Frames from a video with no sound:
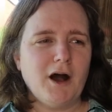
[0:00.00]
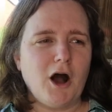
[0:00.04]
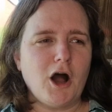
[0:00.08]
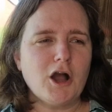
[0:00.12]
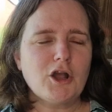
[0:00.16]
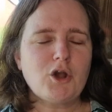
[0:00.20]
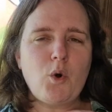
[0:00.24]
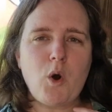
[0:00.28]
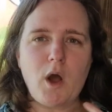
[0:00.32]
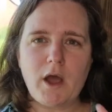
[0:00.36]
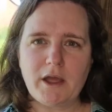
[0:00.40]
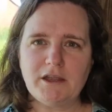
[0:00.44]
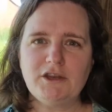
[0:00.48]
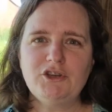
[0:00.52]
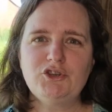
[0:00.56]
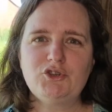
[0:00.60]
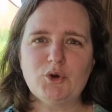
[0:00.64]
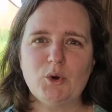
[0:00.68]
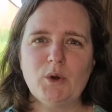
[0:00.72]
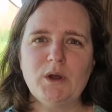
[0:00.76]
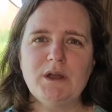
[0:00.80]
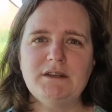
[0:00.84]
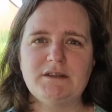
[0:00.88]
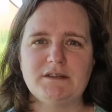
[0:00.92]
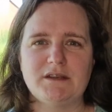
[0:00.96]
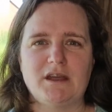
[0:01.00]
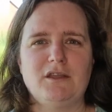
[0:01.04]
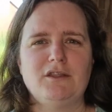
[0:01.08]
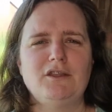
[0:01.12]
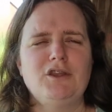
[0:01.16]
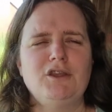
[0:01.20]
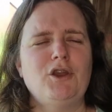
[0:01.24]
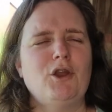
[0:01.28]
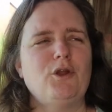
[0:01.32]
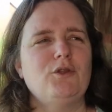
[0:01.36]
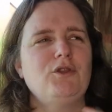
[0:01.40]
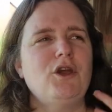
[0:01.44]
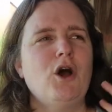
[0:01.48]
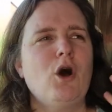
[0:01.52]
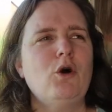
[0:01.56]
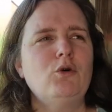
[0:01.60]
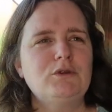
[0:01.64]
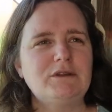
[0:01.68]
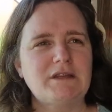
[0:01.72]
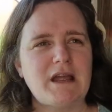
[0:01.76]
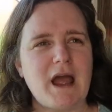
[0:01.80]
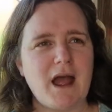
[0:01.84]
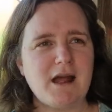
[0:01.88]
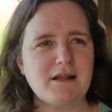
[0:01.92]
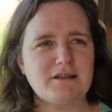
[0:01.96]
I quite enjoyed it, you know, the
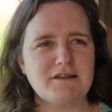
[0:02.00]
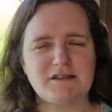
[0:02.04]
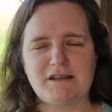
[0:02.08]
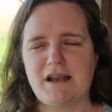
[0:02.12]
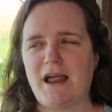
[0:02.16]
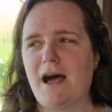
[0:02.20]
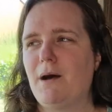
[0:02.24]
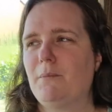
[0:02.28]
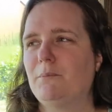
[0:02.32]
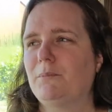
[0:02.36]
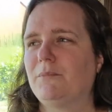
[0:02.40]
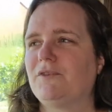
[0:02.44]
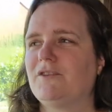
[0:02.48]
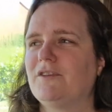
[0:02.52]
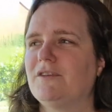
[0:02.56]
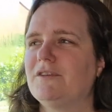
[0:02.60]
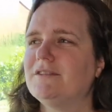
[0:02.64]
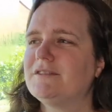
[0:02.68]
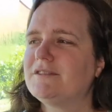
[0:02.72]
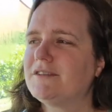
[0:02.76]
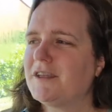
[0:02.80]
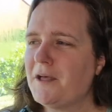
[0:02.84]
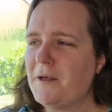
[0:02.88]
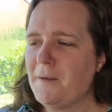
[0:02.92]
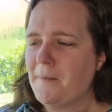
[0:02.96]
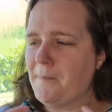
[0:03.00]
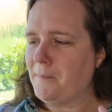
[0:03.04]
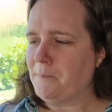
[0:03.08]
old gas lamps and